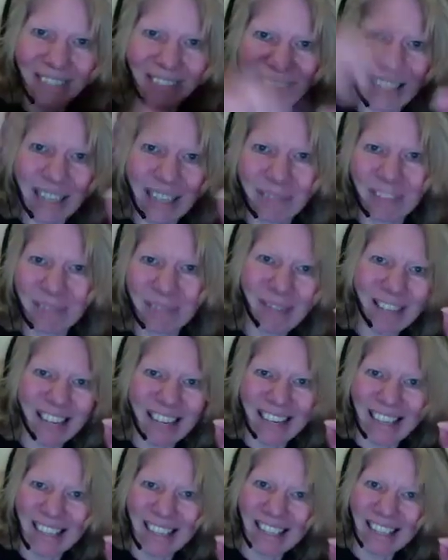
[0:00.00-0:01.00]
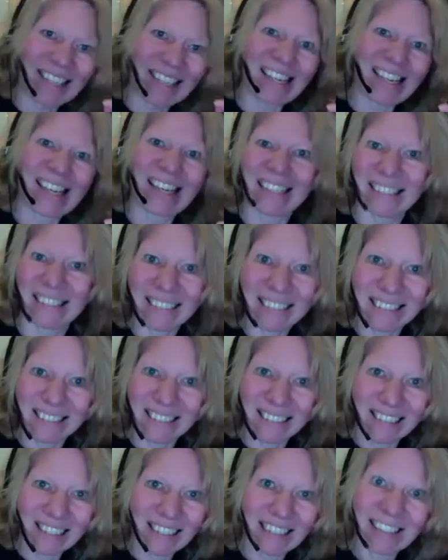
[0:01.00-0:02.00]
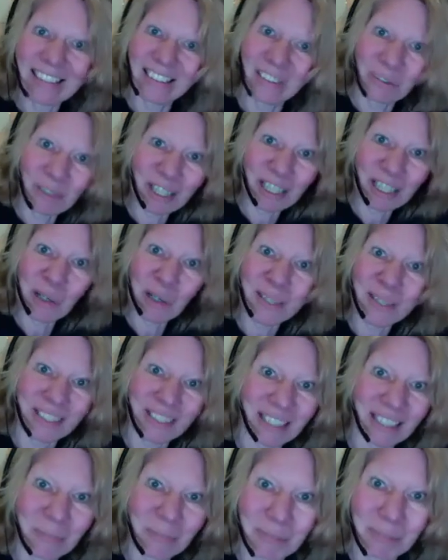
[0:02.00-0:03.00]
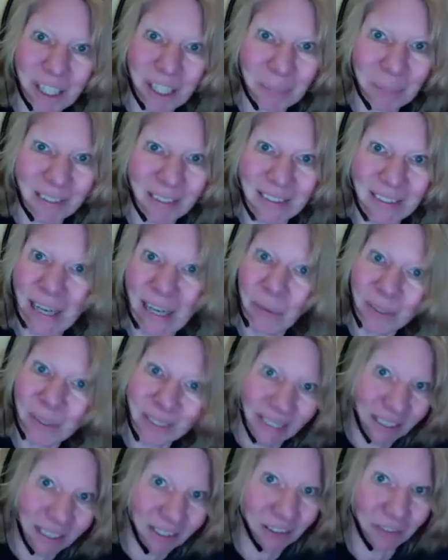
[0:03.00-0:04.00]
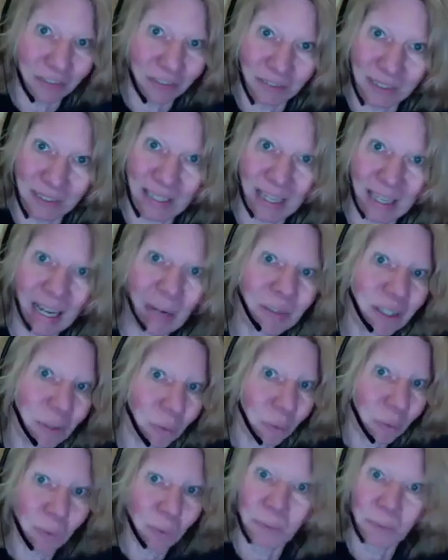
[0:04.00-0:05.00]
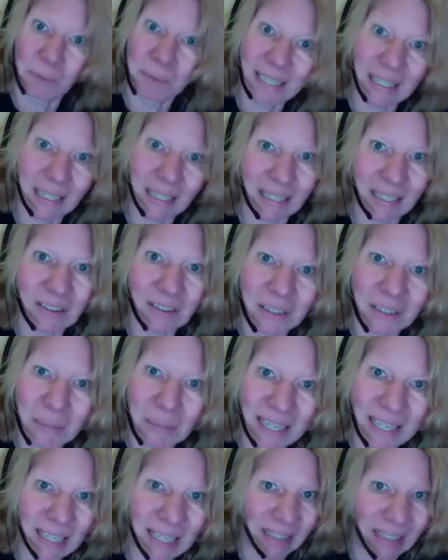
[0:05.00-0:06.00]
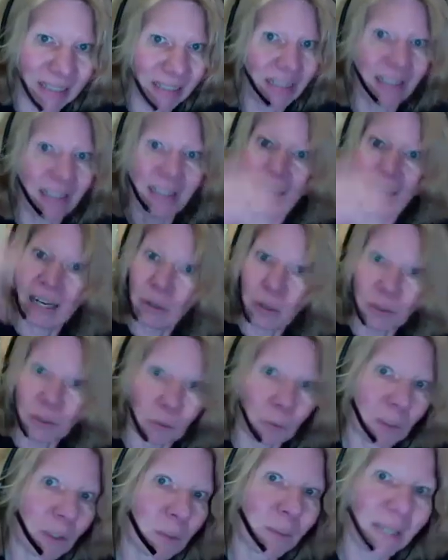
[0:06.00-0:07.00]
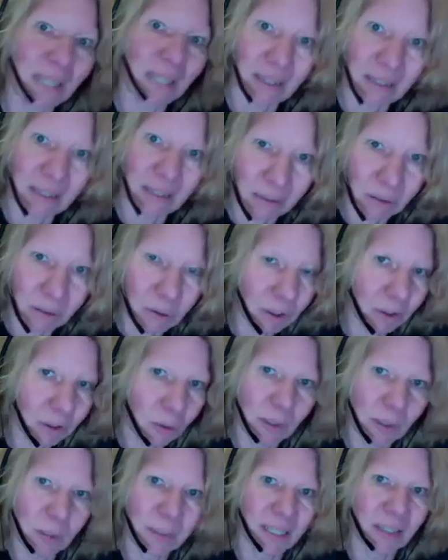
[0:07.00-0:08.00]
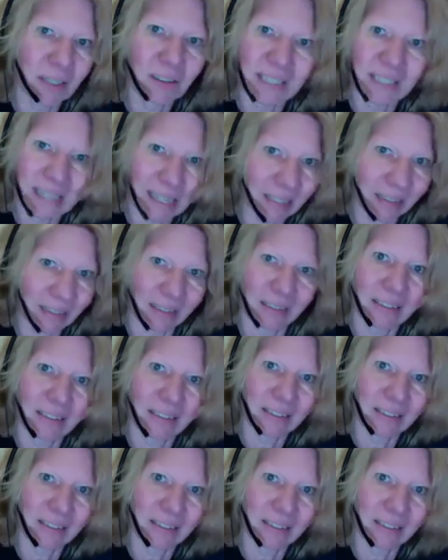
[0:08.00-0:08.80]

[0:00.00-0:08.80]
I'm the beginning and the end, and that's why I always had a promise. I was here I was really here in the beginning. I also will be here. Also will be here in the end.